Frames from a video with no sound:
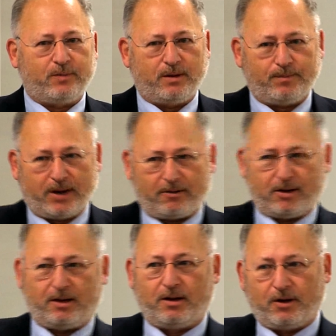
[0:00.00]
be in
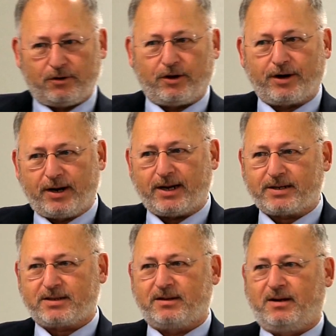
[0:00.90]
parallel, not an
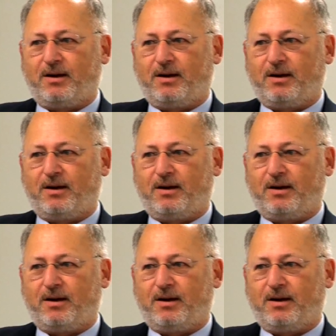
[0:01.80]
X.